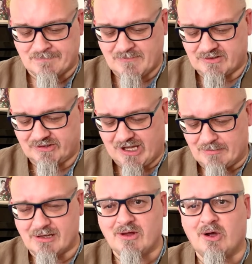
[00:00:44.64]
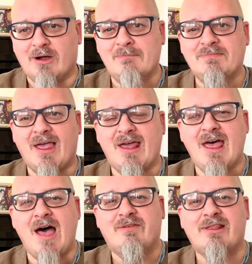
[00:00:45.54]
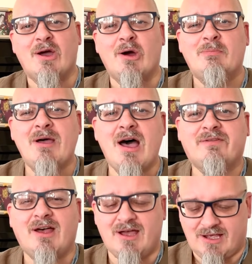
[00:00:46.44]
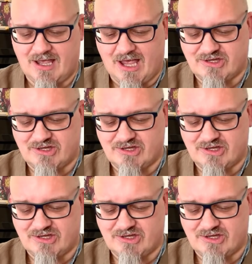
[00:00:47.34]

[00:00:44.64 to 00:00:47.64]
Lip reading: to come along and have a little bit of a